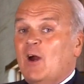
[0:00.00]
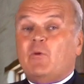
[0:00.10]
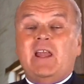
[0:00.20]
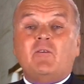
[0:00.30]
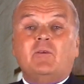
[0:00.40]
A
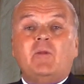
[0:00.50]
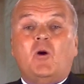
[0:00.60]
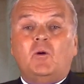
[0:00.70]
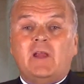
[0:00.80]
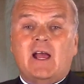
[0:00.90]
reading from the
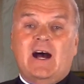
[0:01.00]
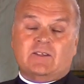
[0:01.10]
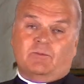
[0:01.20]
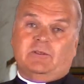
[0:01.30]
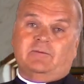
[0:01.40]
Holy
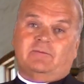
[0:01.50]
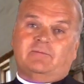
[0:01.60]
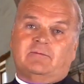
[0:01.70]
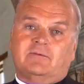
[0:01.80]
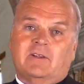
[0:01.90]
Gospel,
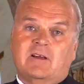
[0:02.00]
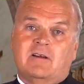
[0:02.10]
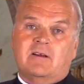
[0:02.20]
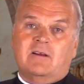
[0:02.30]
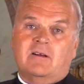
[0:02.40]

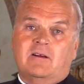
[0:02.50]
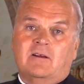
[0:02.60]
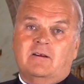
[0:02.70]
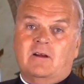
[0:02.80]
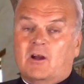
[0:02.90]

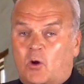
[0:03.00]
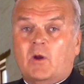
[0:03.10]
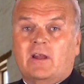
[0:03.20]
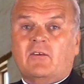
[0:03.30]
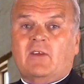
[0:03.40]

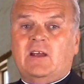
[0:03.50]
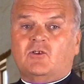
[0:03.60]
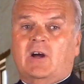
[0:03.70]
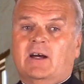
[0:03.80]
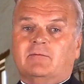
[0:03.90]
according to
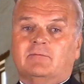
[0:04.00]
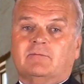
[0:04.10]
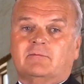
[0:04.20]
St. John.